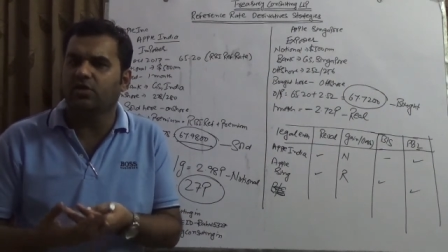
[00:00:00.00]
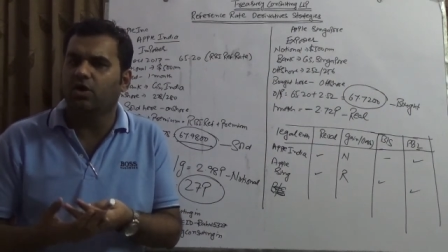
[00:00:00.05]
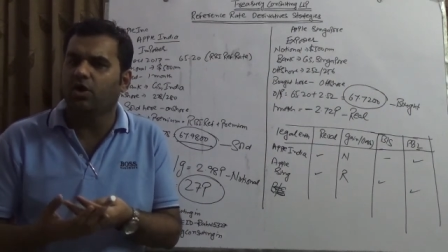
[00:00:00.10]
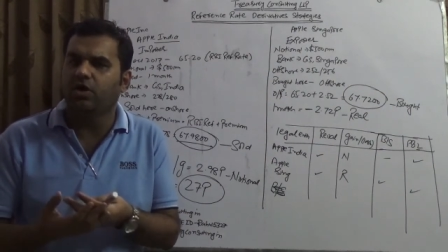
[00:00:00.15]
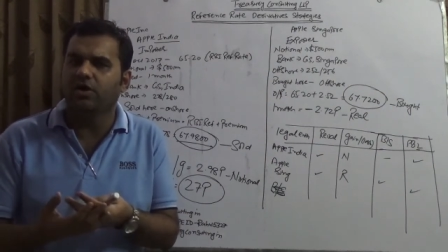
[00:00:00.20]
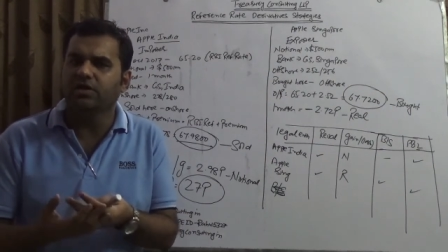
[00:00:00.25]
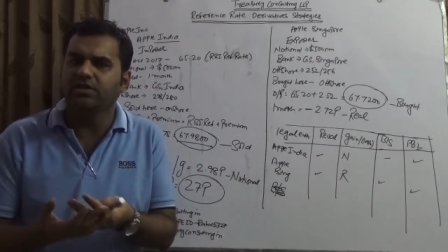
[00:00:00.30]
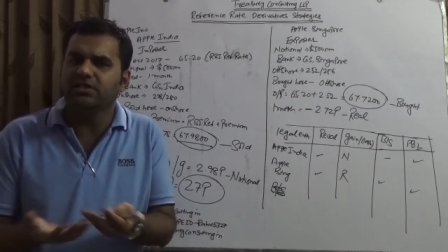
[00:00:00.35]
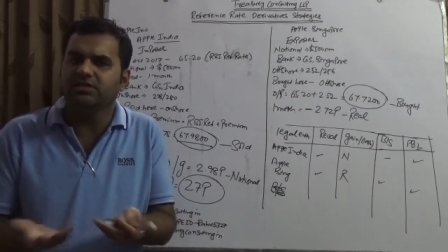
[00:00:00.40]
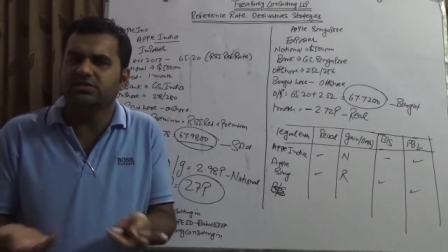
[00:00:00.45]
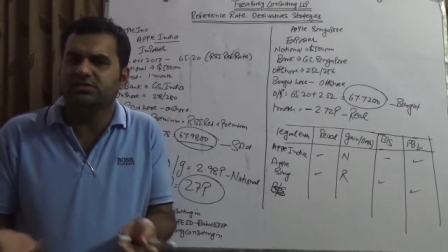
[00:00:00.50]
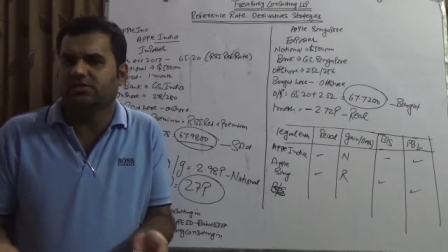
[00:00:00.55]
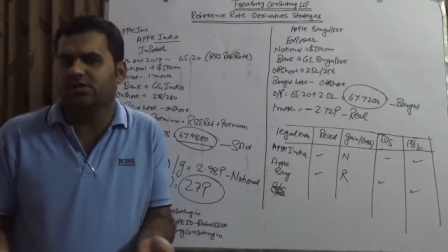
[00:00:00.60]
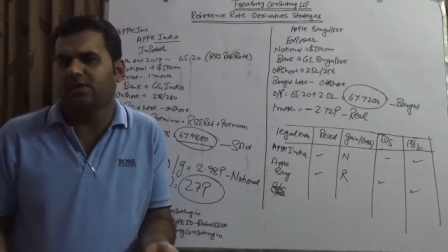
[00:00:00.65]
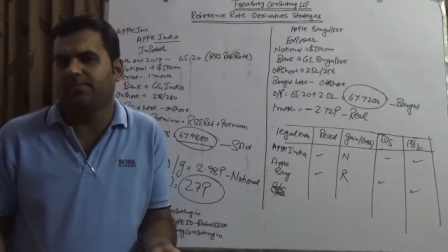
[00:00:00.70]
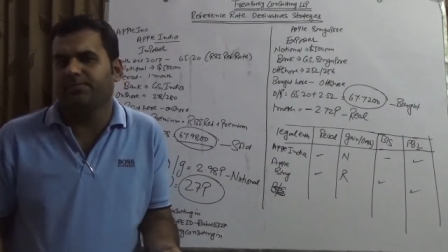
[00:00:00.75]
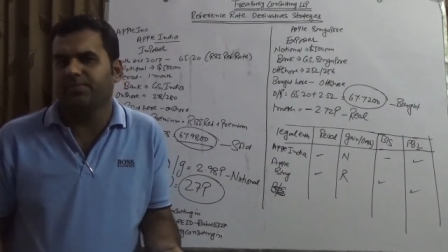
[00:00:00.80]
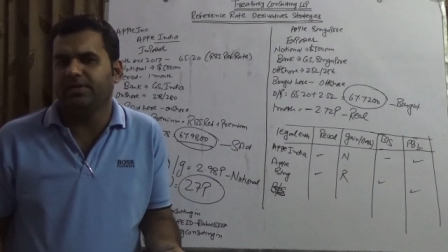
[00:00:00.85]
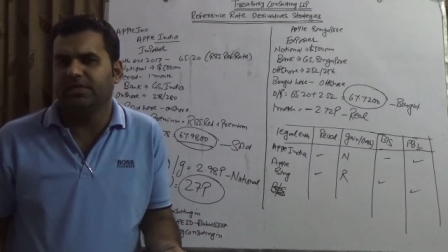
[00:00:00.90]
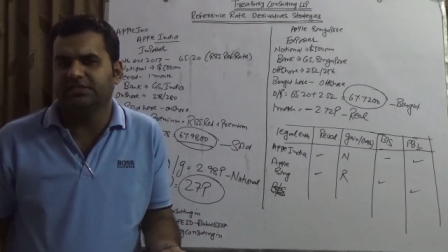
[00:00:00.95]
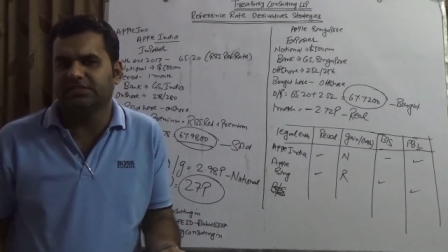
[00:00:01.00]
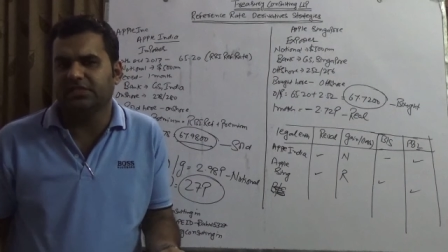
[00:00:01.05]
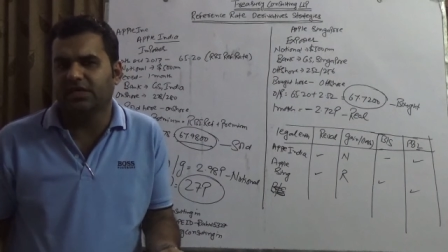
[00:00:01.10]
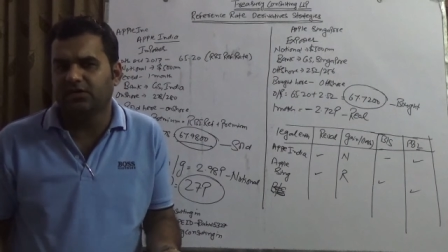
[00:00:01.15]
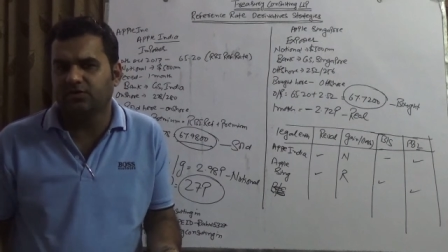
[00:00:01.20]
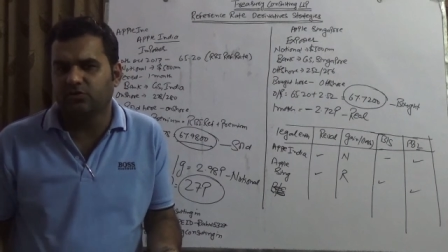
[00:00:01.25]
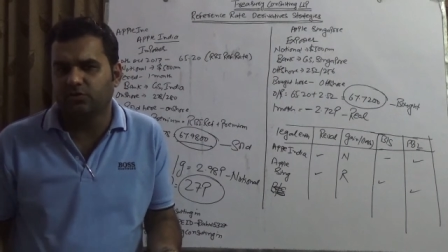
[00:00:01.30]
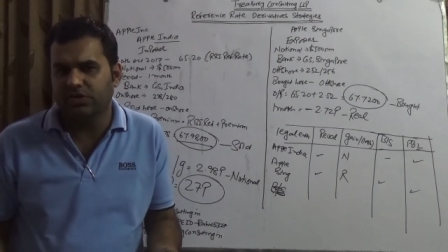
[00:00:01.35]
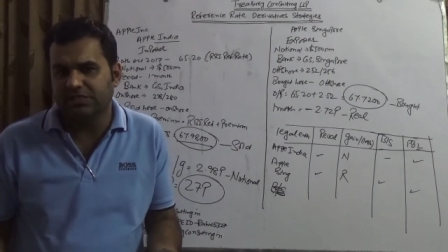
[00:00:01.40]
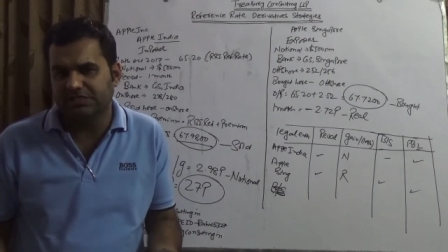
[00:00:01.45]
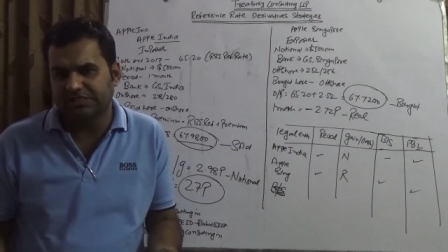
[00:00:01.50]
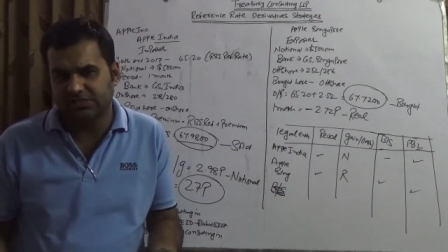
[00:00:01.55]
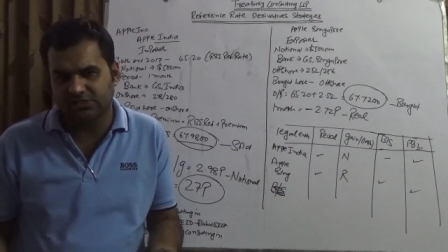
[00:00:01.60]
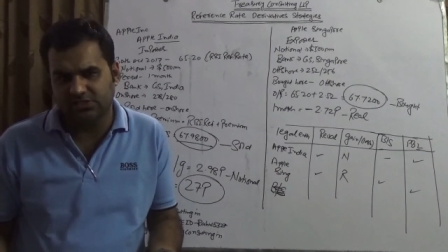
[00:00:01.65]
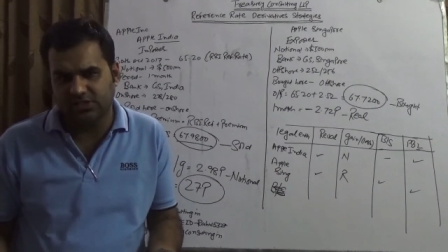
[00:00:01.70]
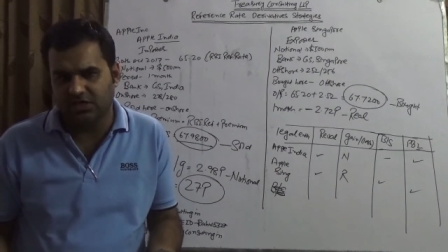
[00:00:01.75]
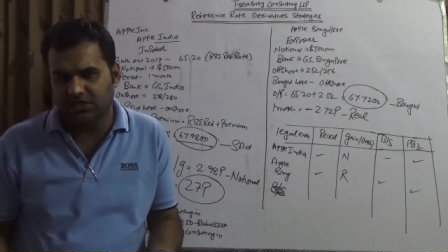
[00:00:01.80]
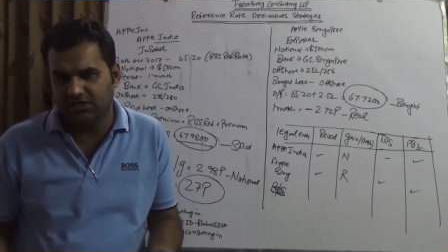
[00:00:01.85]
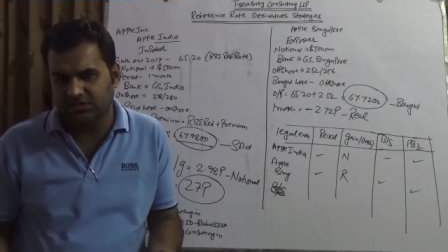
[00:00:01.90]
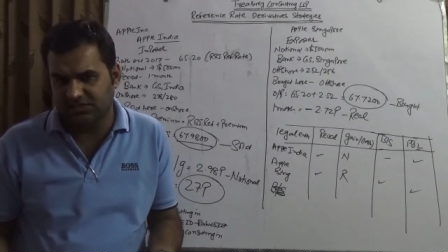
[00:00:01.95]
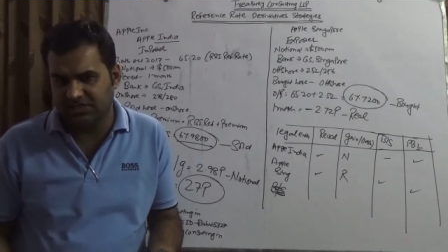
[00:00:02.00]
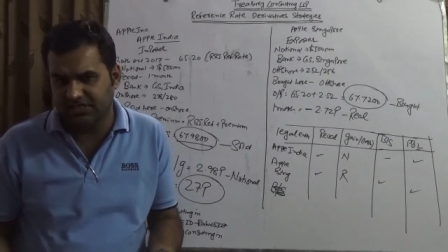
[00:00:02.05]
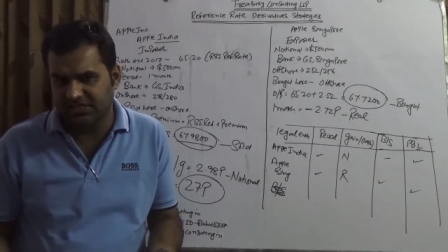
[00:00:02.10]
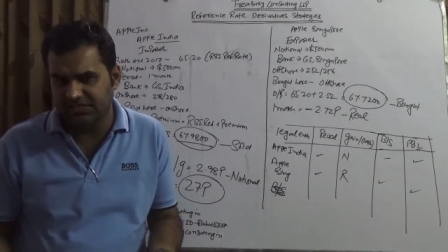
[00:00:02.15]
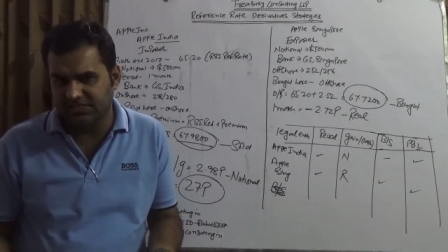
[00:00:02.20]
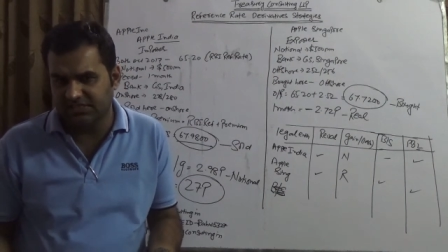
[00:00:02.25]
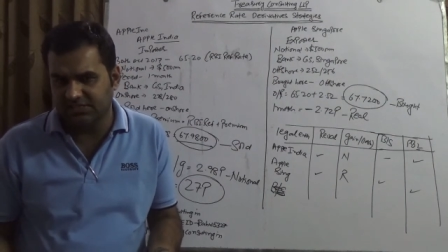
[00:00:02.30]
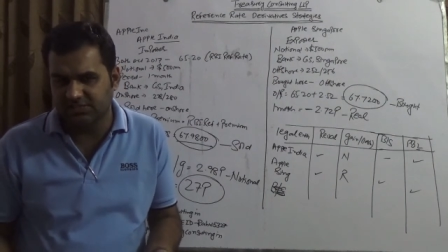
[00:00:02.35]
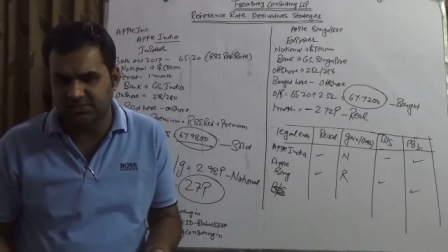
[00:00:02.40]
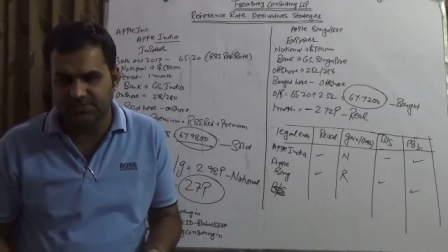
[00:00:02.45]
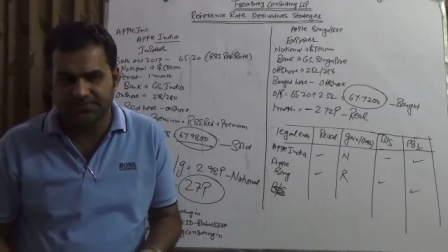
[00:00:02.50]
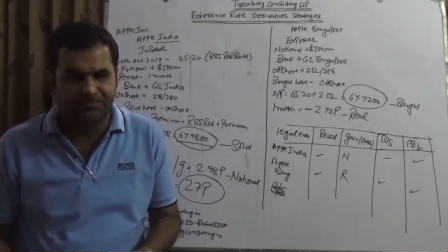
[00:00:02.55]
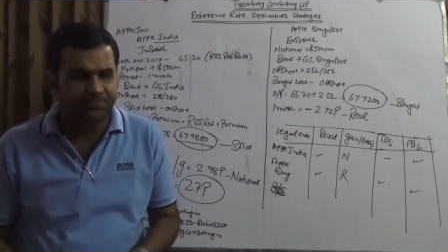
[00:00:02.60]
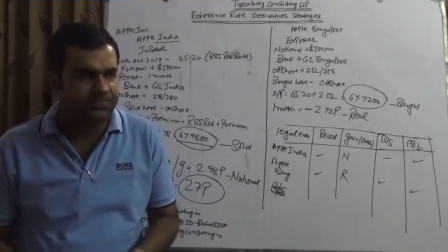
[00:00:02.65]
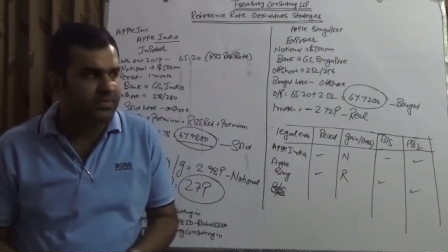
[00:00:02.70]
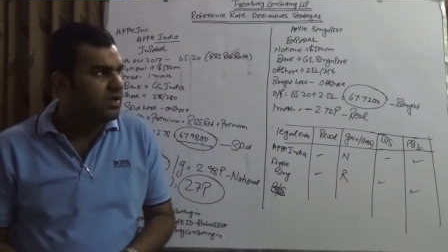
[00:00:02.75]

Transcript: all these companies are doing such kind of strategies.